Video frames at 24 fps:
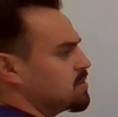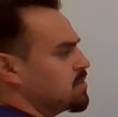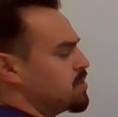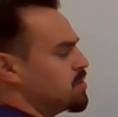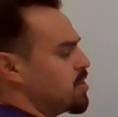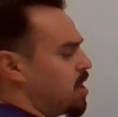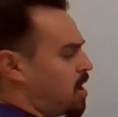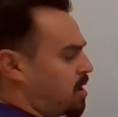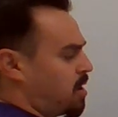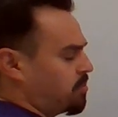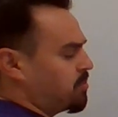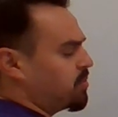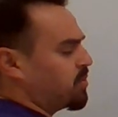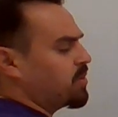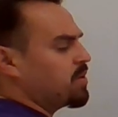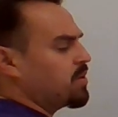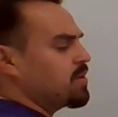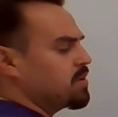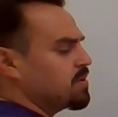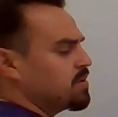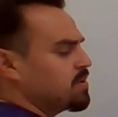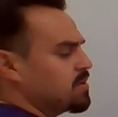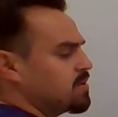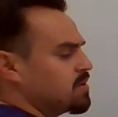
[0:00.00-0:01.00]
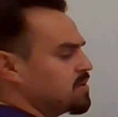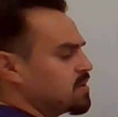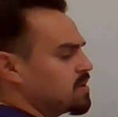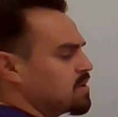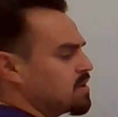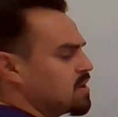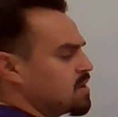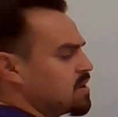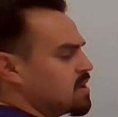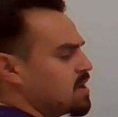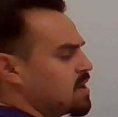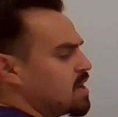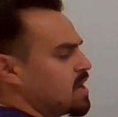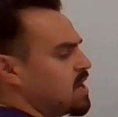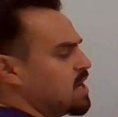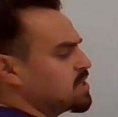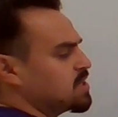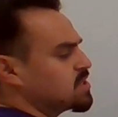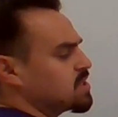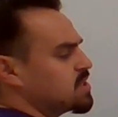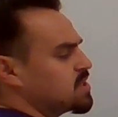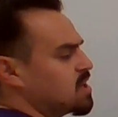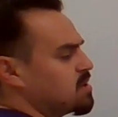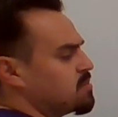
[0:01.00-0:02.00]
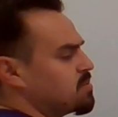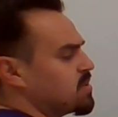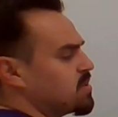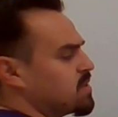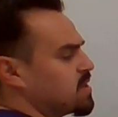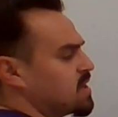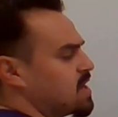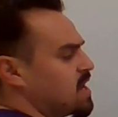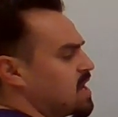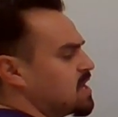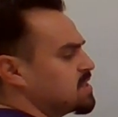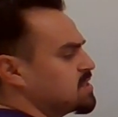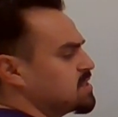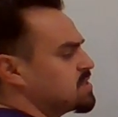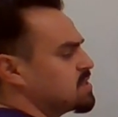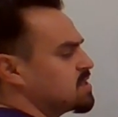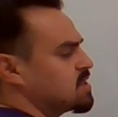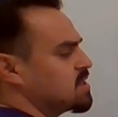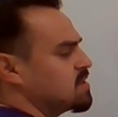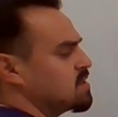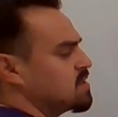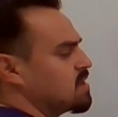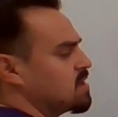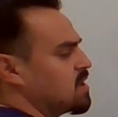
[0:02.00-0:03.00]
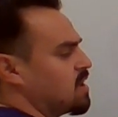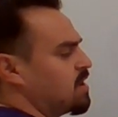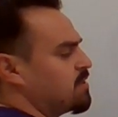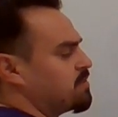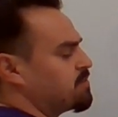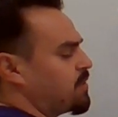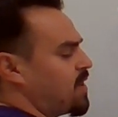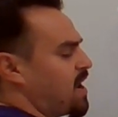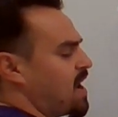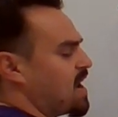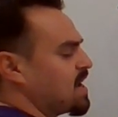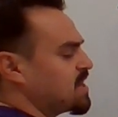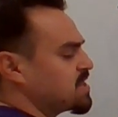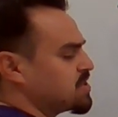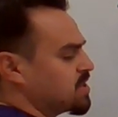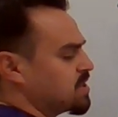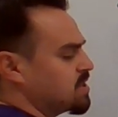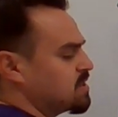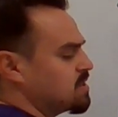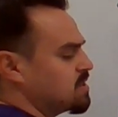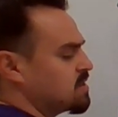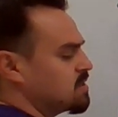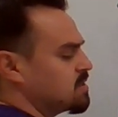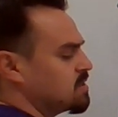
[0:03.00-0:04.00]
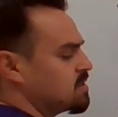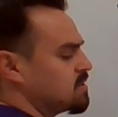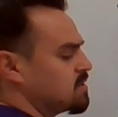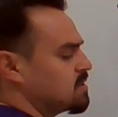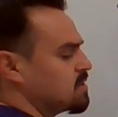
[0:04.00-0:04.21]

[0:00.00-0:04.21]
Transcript: number is a number that has a fraction